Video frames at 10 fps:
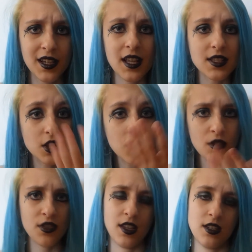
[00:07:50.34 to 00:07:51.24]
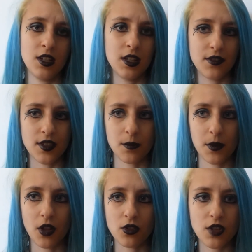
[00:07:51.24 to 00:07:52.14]
It's good that you leave the
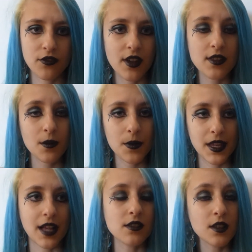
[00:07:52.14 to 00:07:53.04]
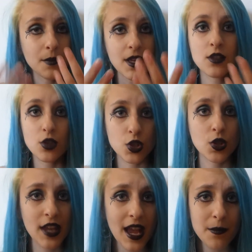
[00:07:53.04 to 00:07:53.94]
subculture and find something else that makes you
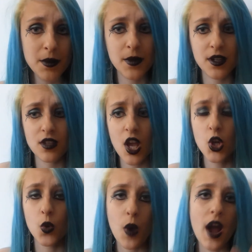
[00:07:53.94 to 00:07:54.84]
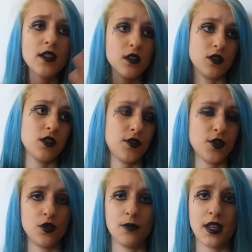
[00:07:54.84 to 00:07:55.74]
truly happy, because why on earth
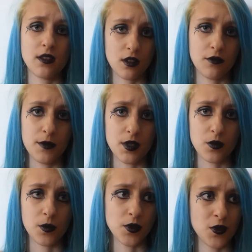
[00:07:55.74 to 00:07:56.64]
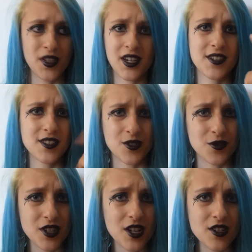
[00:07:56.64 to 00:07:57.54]
should you make yourself miserable? So that others
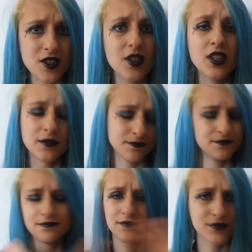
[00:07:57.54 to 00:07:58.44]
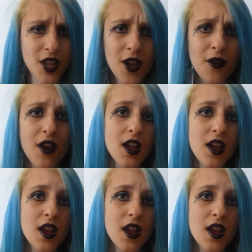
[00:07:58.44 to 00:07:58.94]
don't judge you? No.